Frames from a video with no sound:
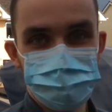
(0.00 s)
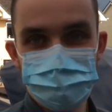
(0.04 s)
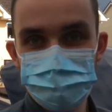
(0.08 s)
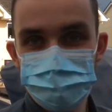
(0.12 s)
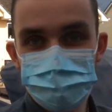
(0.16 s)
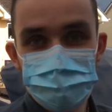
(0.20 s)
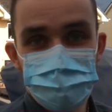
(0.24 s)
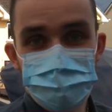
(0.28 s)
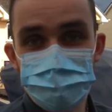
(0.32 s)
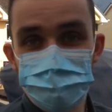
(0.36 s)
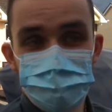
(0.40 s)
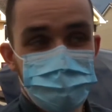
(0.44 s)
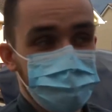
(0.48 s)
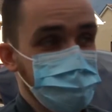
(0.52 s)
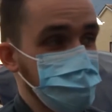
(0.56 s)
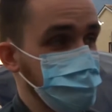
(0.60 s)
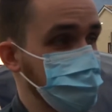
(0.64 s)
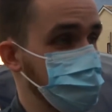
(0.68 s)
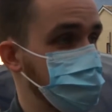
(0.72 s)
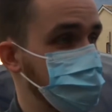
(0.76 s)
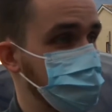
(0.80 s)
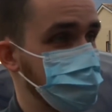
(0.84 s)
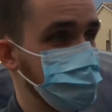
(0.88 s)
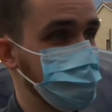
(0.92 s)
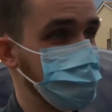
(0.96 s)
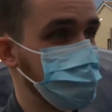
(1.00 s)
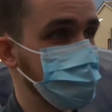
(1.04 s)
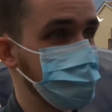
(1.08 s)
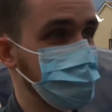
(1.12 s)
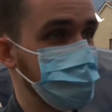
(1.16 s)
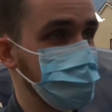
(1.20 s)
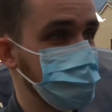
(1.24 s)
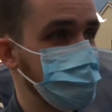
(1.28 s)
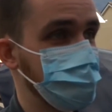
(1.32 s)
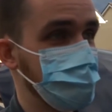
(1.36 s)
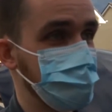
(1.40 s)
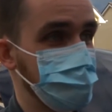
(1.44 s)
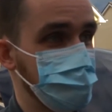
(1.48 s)
Jeez,
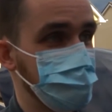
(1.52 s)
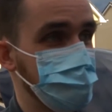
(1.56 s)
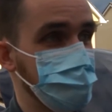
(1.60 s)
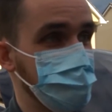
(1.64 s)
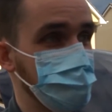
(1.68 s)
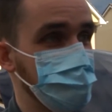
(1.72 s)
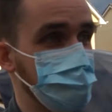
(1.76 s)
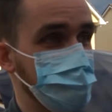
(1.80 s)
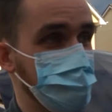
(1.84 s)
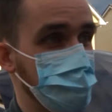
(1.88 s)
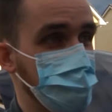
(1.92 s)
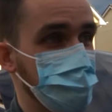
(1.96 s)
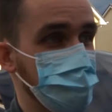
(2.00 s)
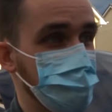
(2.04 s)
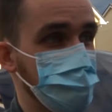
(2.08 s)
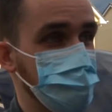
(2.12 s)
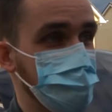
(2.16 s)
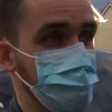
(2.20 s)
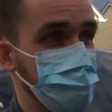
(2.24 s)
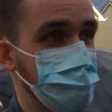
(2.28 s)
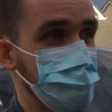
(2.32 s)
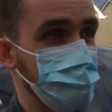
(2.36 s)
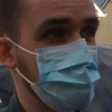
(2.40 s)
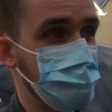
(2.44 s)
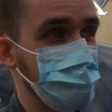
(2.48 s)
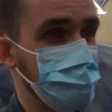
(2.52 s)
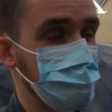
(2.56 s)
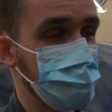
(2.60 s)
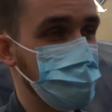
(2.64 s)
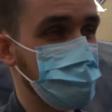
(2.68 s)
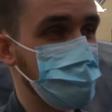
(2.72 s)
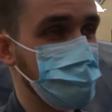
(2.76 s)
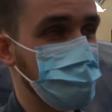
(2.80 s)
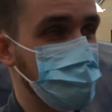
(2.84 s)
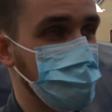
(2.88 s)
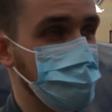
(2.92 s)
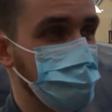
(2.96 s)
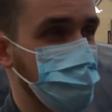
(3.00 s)
it's huge mileage, yeah.
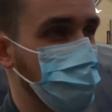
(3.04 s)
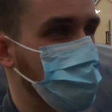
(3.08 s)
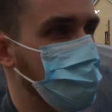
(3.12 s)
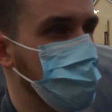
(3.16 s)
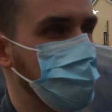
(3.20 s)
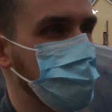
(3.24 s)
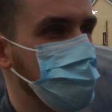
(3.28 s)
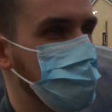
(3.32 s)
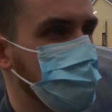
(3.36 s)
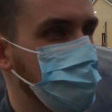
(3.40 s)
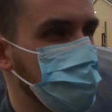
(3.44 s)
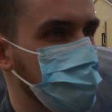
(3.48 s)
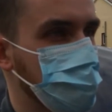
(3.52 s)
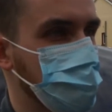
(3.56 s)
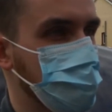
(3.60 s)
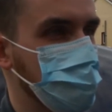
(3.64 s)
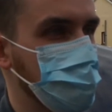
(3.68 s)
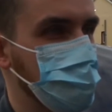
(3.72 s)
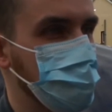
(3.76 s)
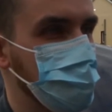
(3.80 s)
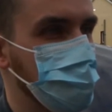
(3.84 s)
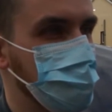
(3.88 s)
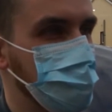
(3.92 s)
4 years old car.